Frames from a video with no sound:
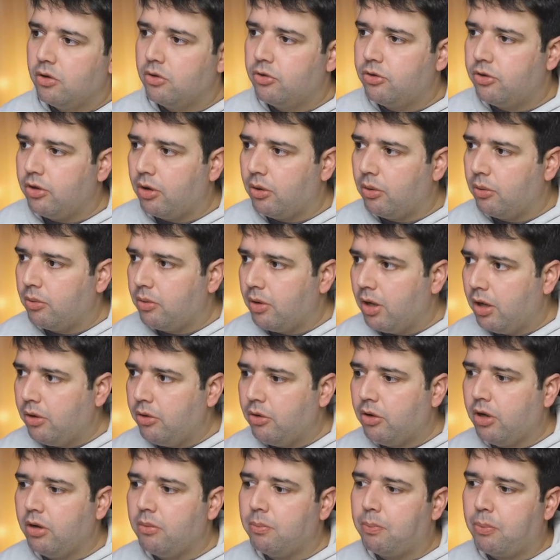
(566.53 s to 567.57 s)
So now
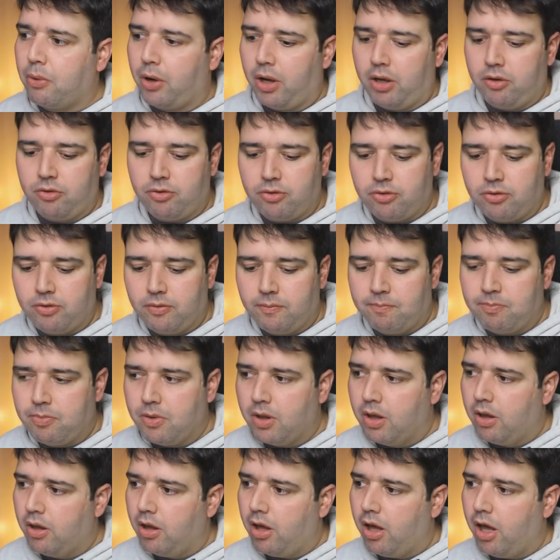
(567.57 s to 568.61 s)
you can press
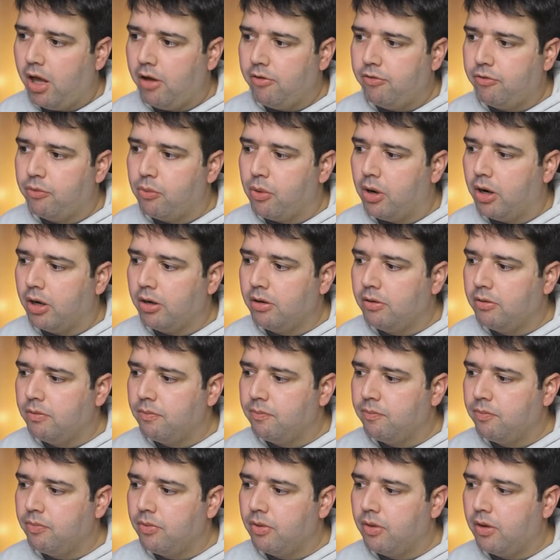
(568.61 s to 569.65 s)
F1,
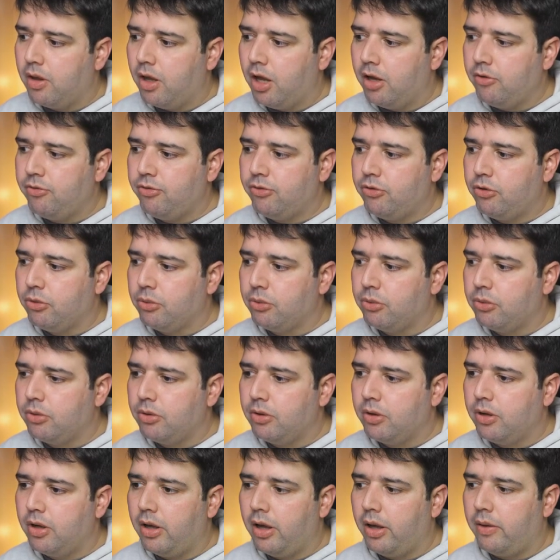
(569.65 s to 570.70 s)
F2
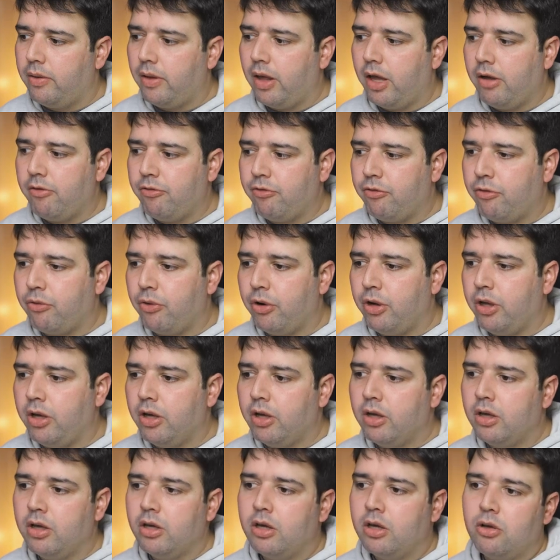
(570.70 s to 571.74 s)
and F3
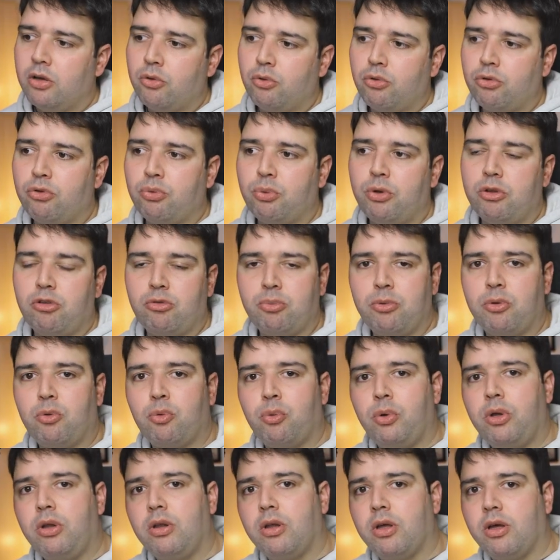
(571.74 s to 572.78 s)
to switch
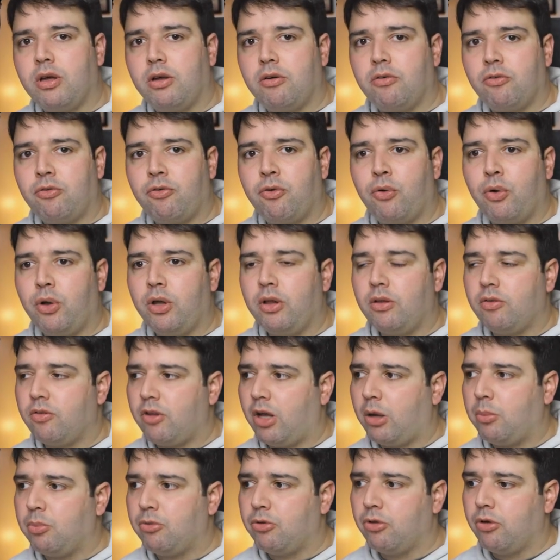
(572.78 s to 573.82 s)
between the three
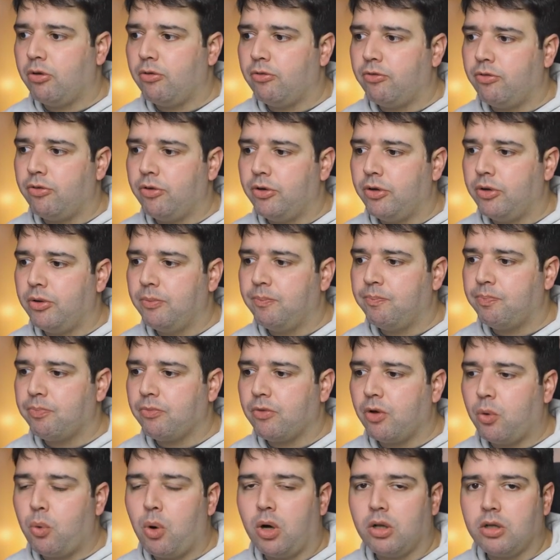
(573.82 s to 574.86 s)
types of uh,
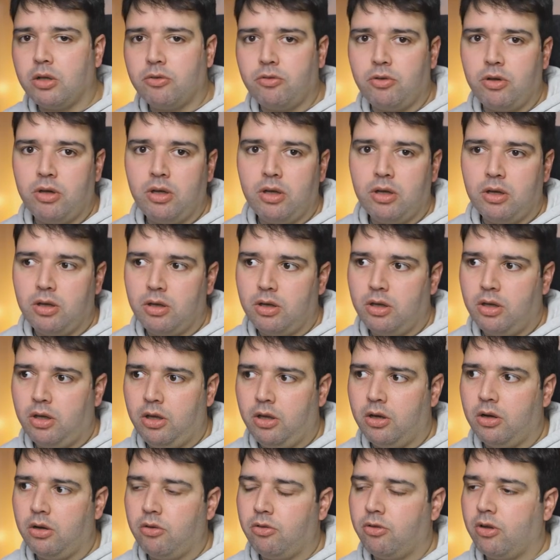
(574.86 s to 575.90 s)
quality
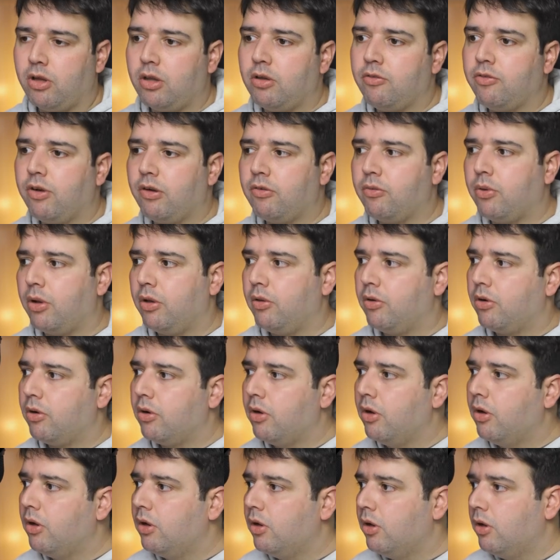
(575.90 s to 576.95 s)
here inside D5 Render.
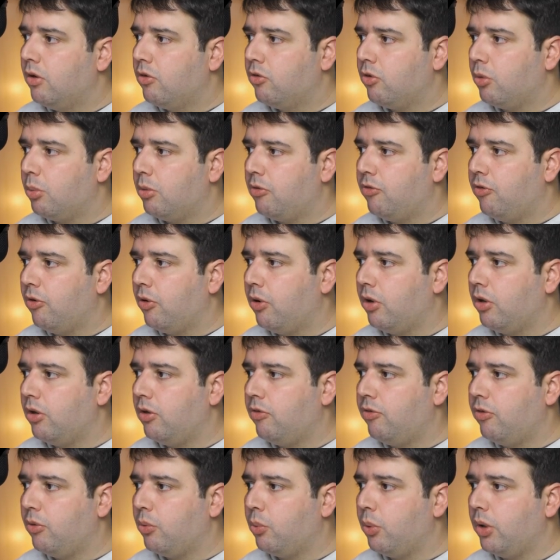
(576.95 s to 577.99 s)
So before
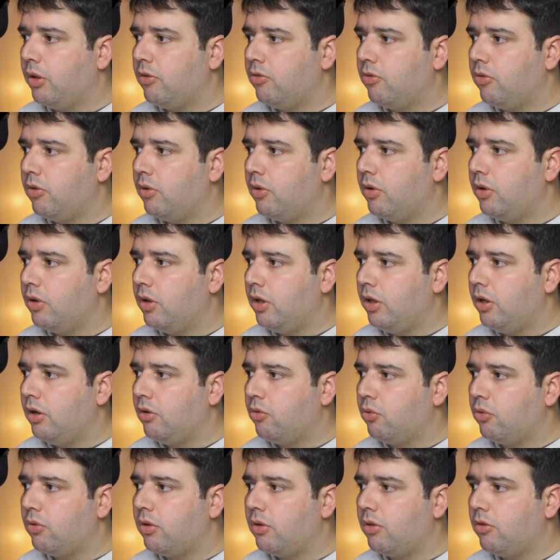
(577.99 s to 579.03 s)
if you went
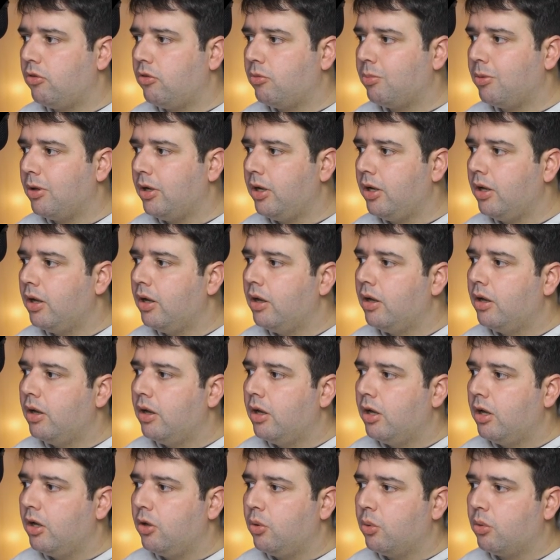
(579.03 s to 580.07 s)
here to the display,
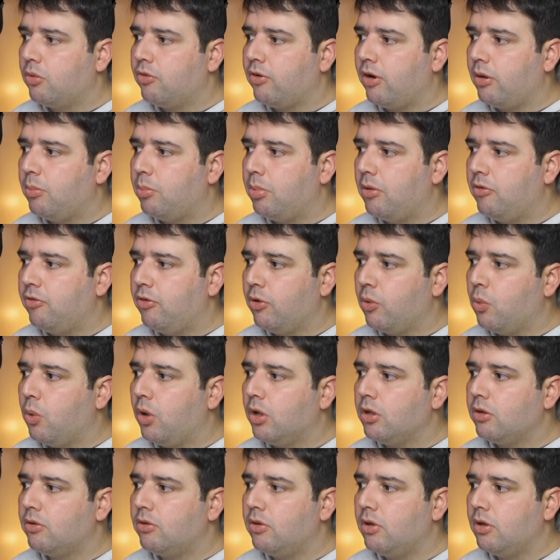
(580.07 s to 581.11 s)
you will find preview
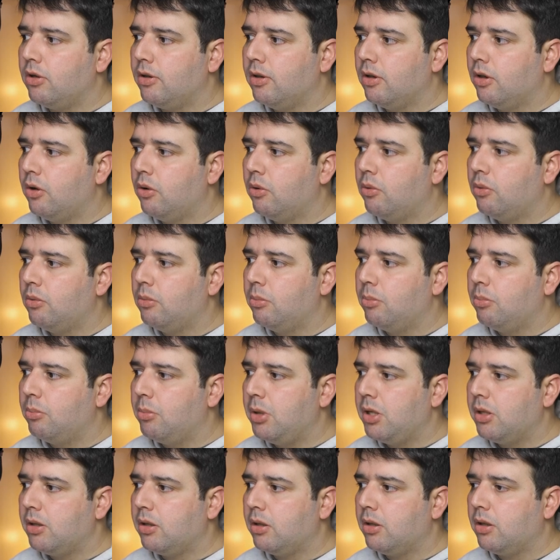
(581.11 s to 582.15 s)
quality, low,
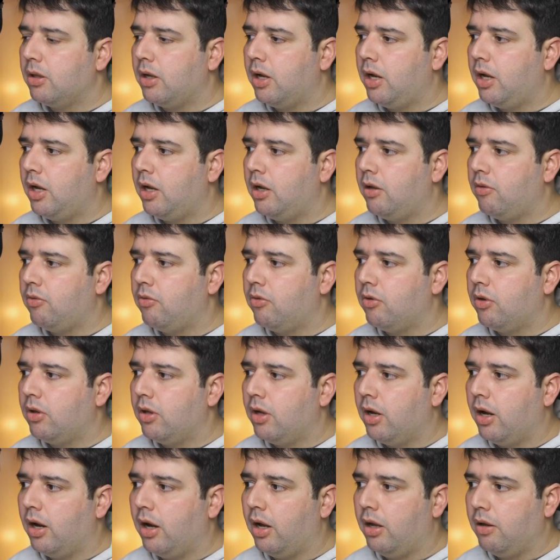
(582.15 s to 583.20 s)
middle and
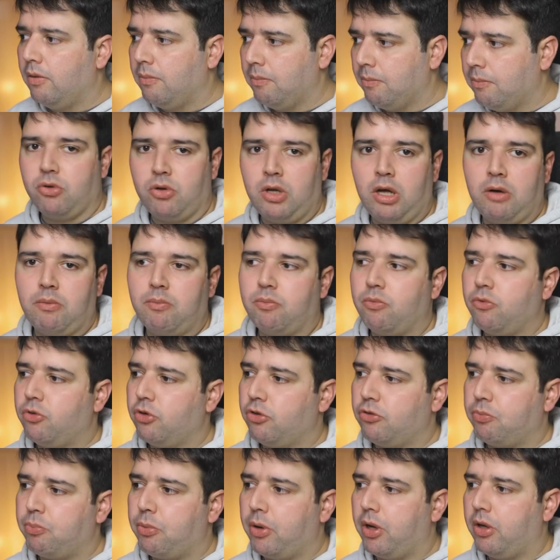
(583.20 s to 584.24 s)
high. So now
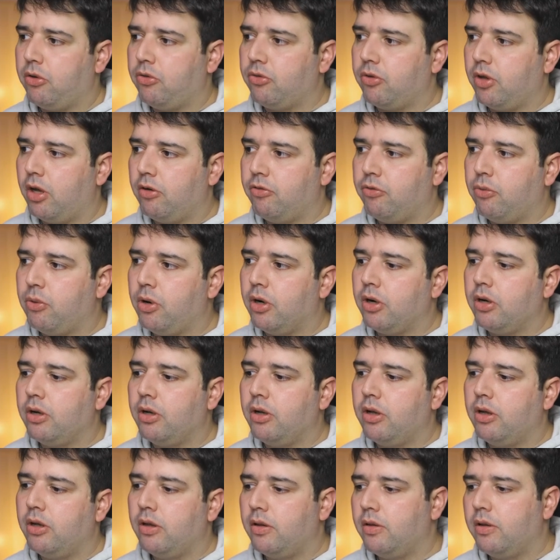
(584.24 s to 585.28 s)
just press F1,
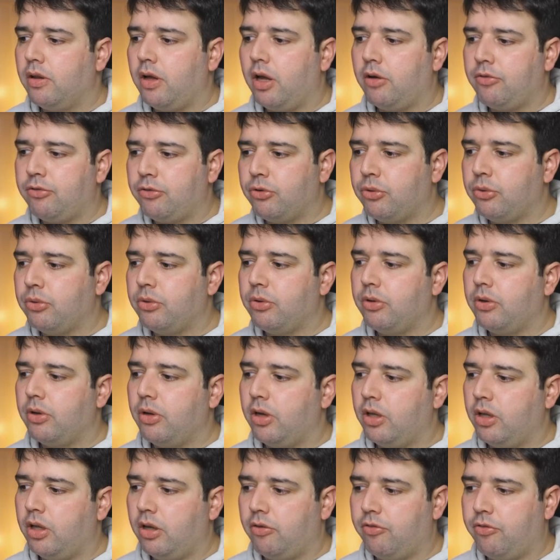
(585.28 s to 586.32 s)
F2
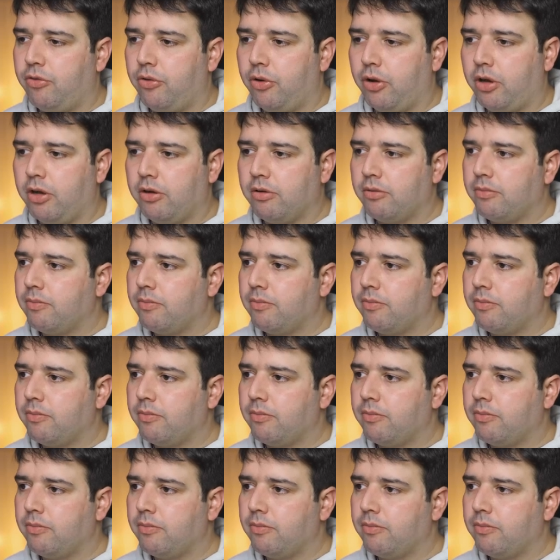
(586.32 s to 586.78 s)
and F3.